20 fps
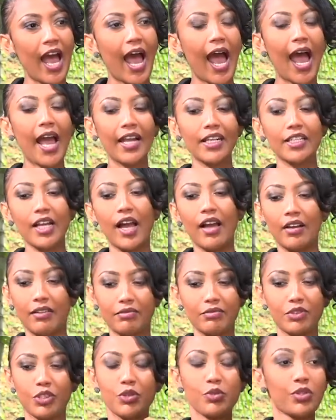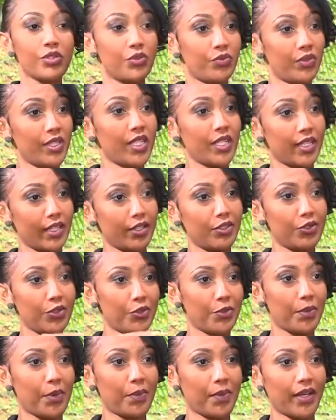And she was reading the
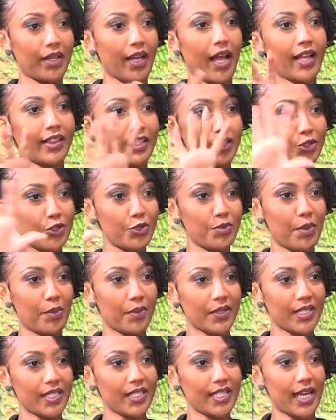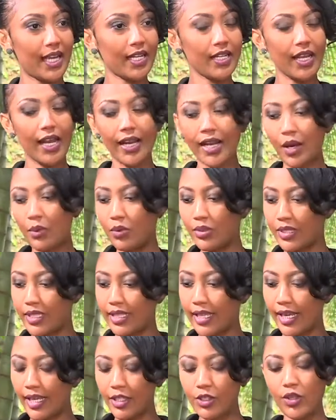newspaper at the newspaper stand. And I was
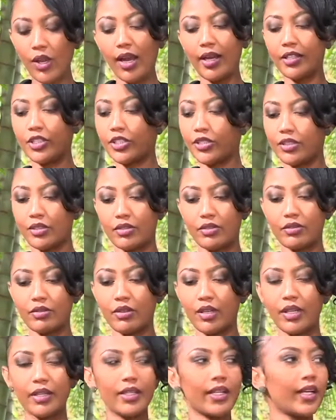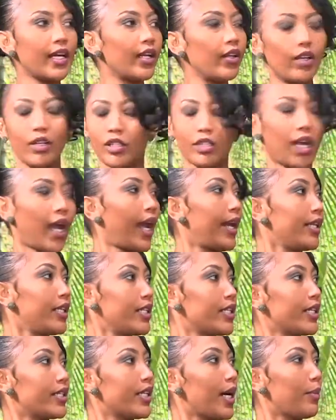there, so I did
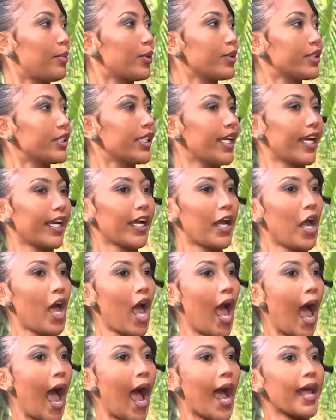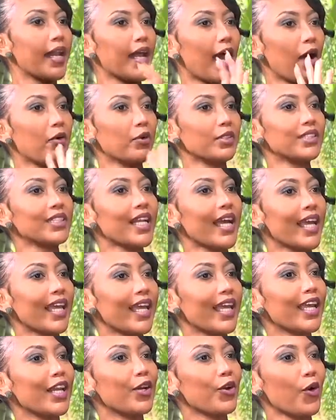a double take, and I was
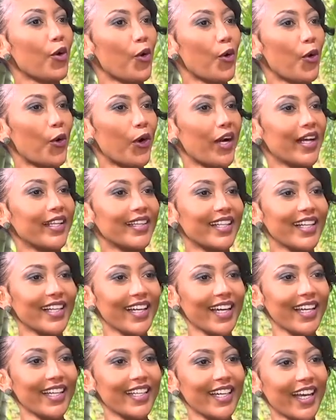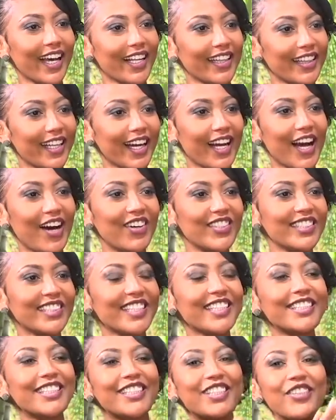like in awe, and the lady at the counter,
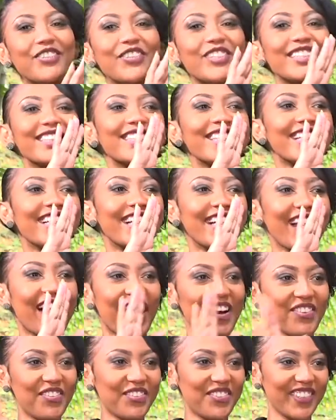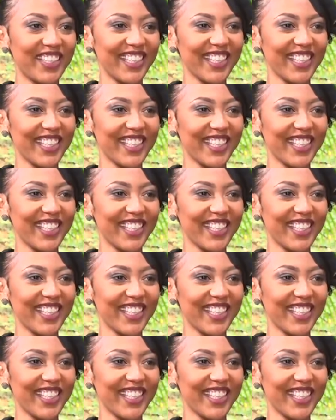she was laughing.